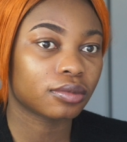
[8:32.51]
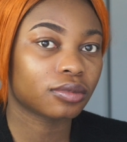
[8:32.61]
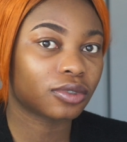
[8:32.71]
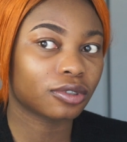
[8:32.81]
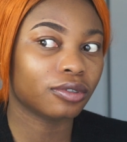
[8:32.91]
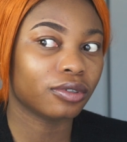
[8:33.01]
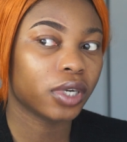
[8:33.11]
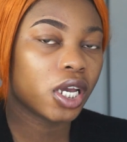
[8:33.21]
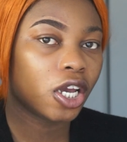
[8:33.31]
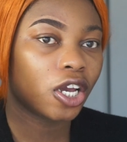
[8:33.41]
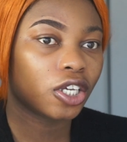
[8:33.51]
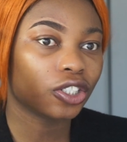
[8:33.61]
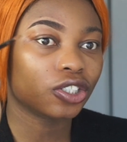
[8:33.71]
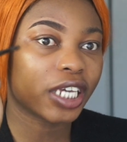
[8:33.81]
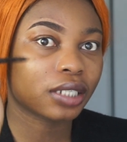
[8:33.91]
so
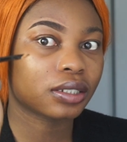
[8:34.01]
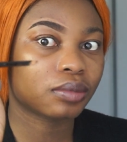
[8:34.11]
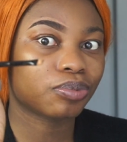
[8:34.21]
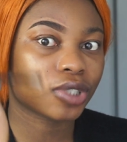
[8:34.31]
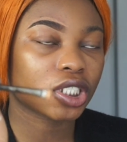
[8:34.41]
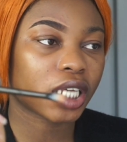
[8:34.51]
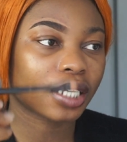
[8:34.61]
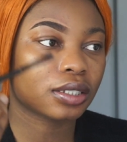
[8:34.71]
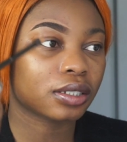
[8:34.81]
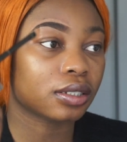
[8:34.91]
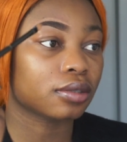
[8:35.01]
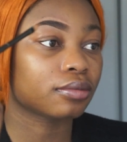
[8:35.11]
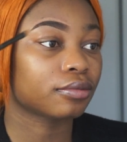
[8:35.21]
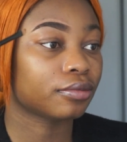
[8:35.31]
you get it precisely.